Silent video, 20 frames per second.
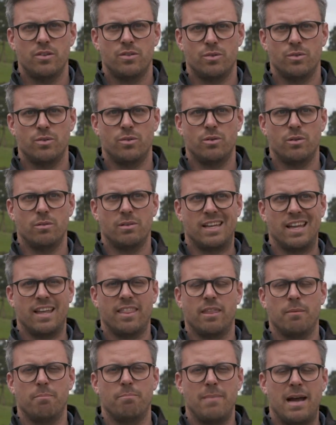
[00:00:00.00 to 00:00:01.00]
to
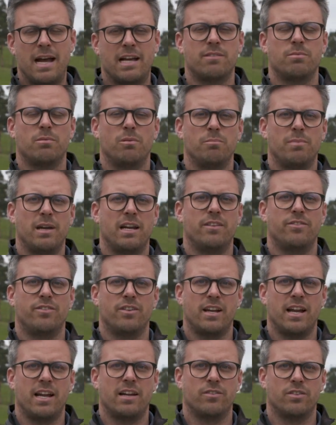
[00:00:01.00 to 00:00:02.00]
get the maximum
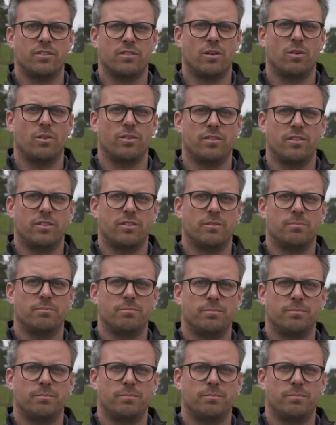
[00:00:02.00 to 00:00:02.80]
benefit out of a solar system.